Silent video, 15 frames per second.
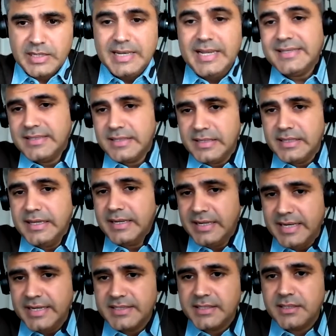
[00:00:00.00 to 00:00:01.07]
Less than a year
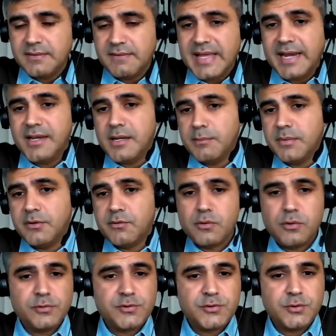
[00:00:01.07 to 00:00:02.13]
later, that number
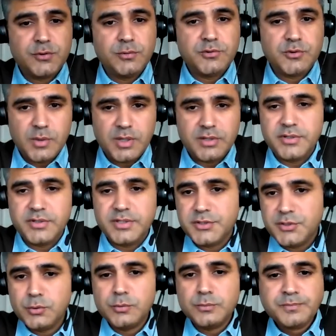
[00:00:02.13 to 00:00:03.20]
rose to two
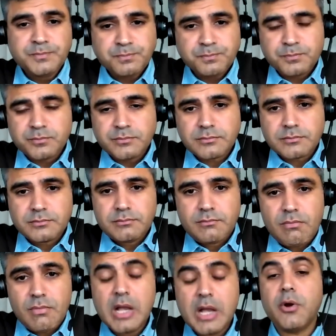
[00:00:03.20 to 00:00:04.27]
hundred two.
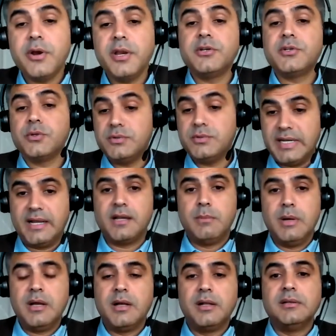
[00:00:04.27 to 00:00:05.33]
According to Tech
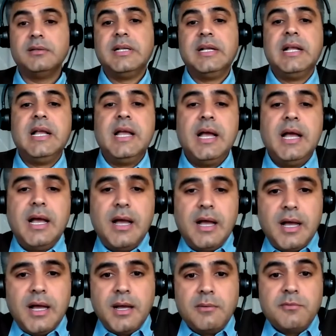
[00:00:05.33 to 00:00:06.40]
Cabal,
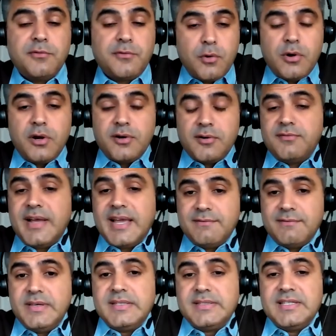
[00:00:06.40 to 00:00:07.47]
uh, four out of
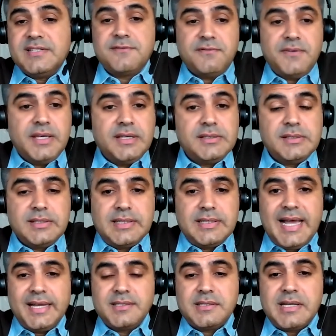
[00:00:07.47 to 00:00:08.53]
five V Cs feel
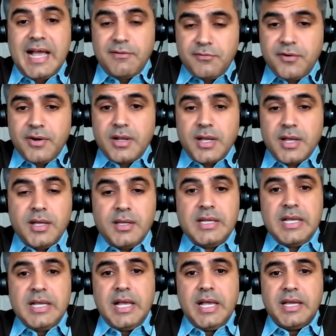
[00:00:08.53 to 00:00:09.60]
that Africa
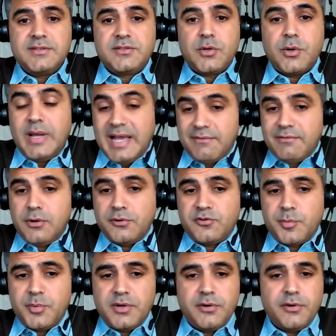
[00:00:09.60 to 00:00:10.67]
is going to have an
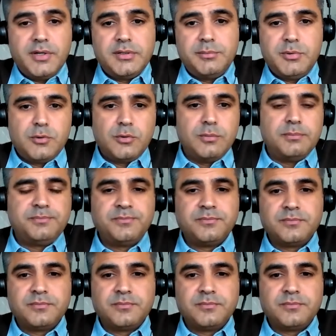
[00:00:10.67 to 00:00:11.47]
entrepreneurial boom.